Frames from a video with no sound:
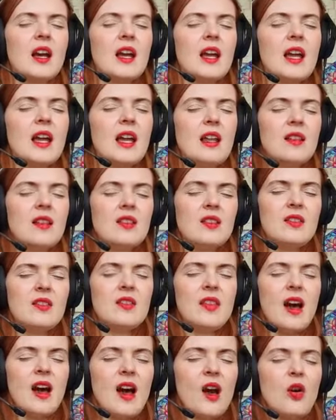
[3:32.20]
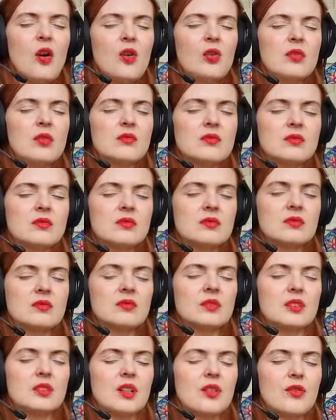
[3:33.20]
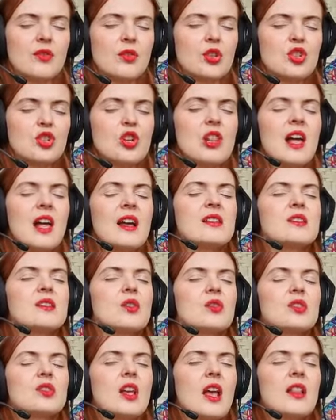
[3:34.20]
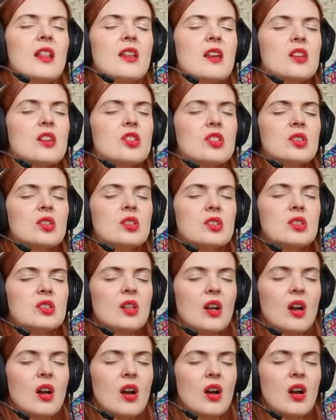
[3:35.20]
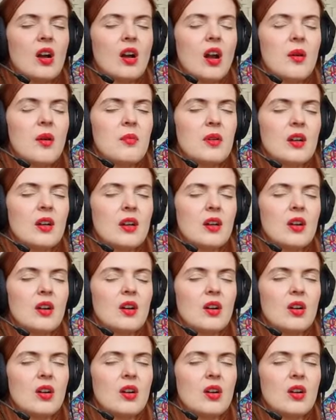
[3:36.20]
And now visualize those energies coming